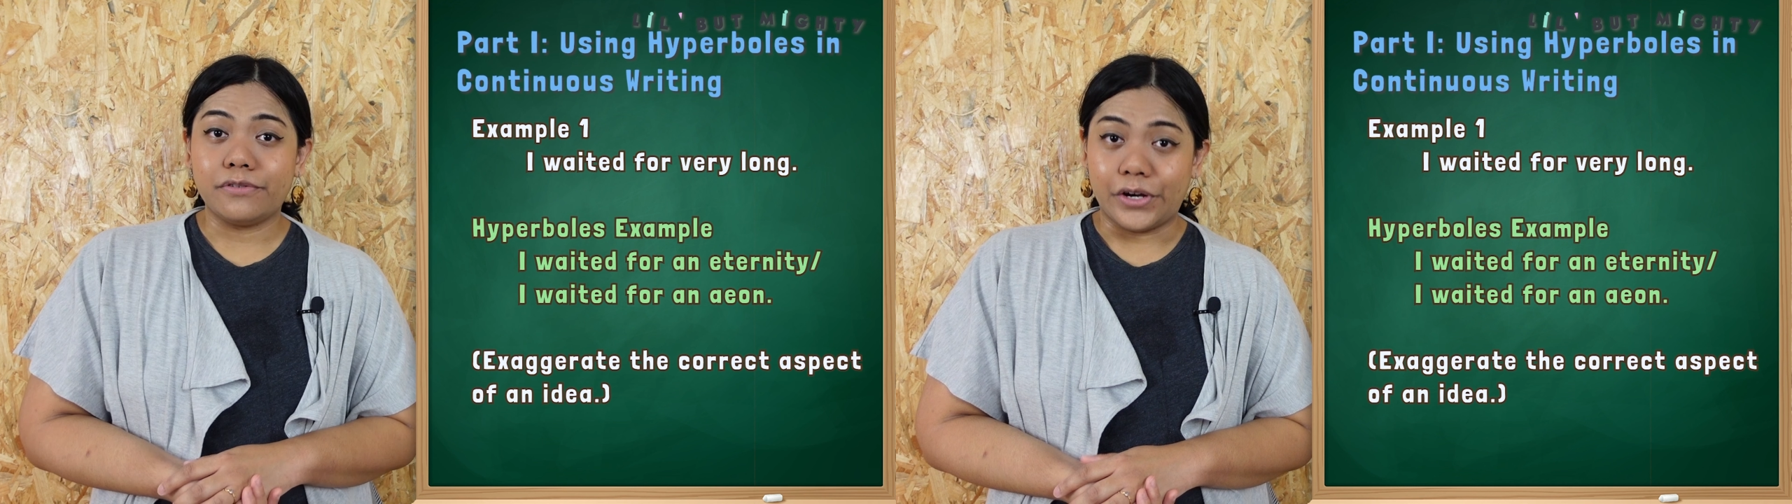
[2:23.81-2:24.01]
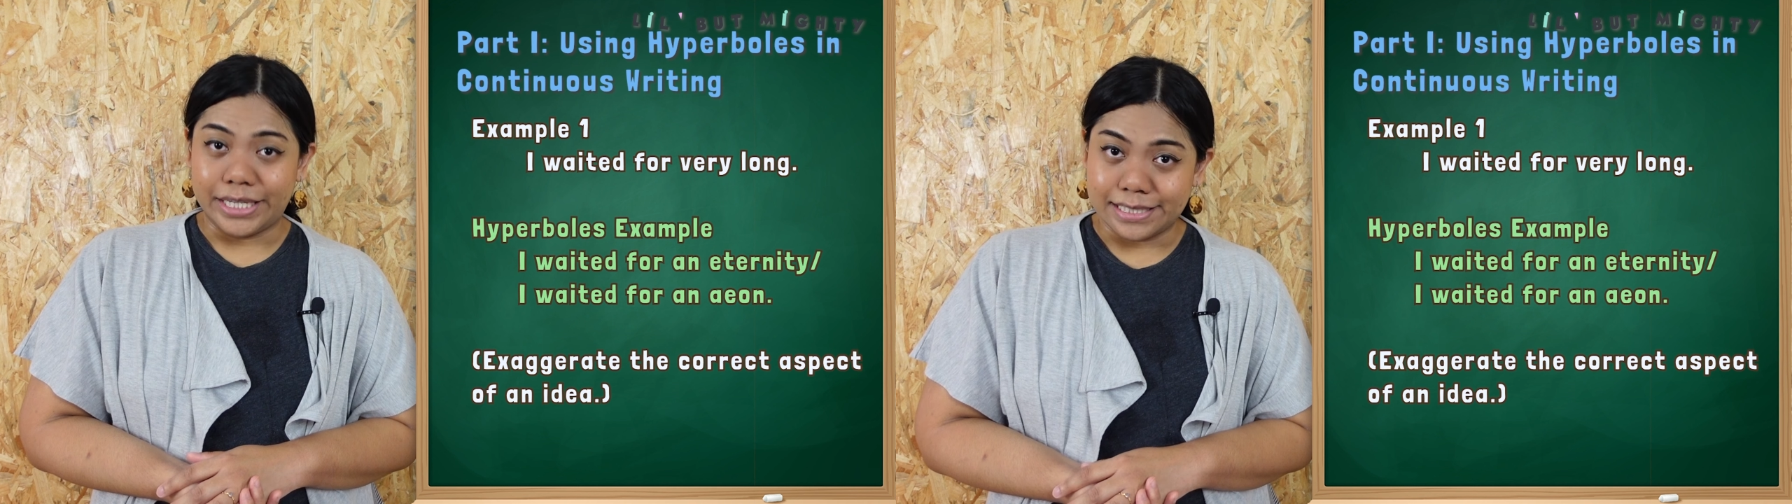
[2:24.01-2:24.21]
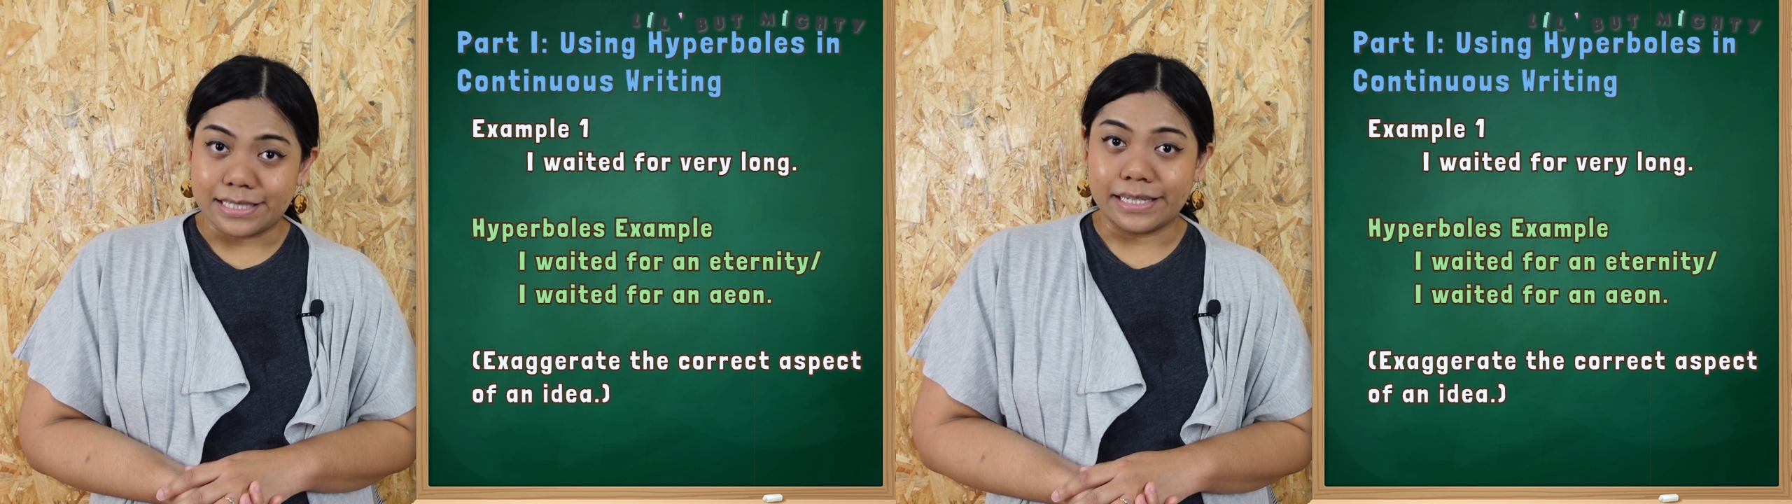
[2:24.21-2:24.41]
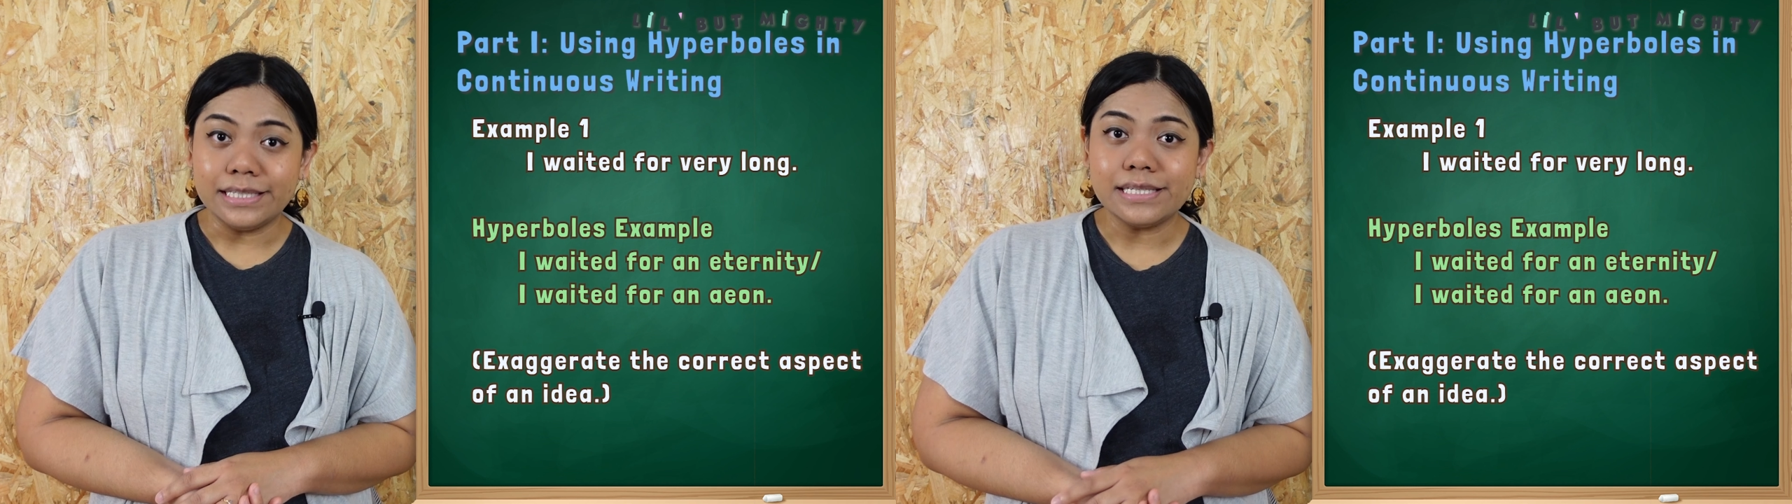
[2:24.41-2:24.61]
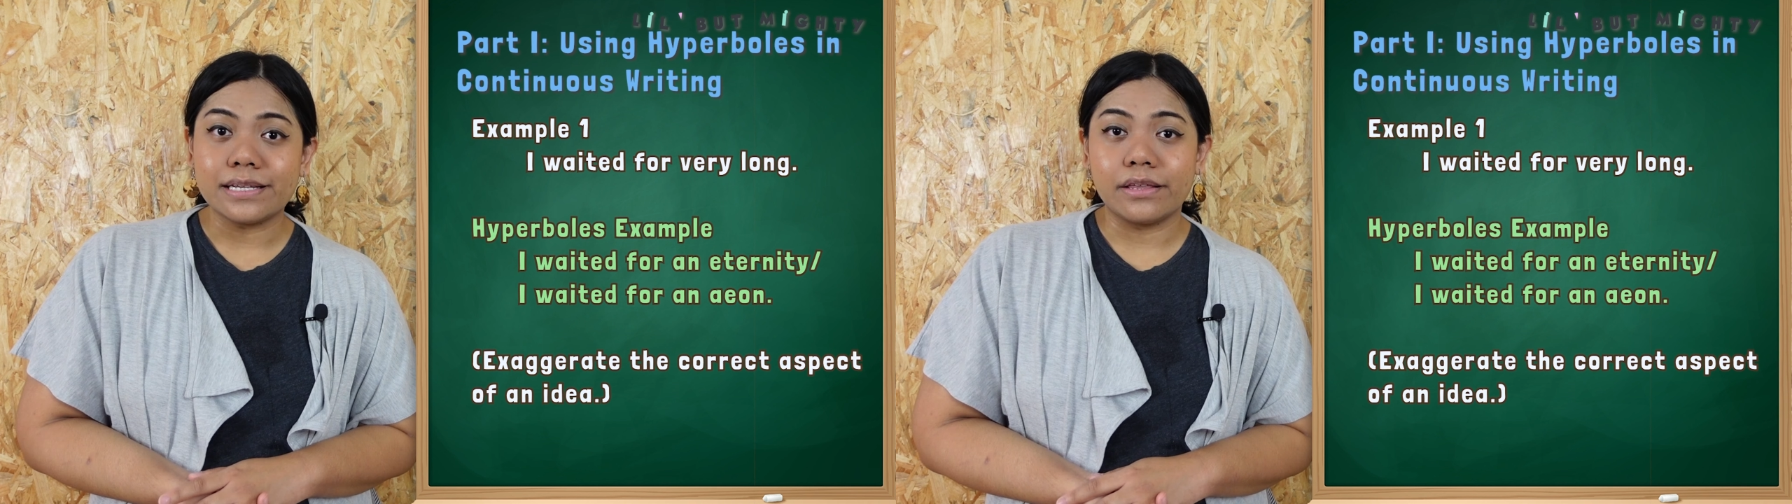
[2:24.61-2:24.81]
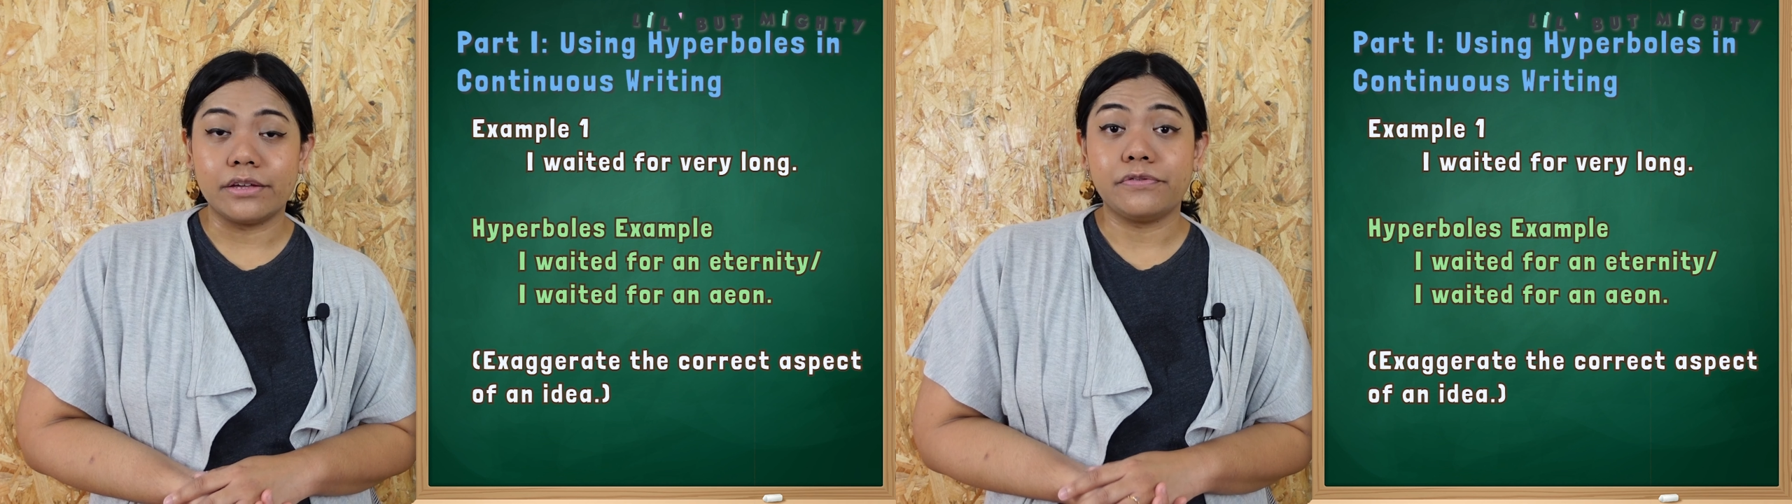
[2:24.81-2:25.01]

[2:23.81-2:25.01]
For instance, the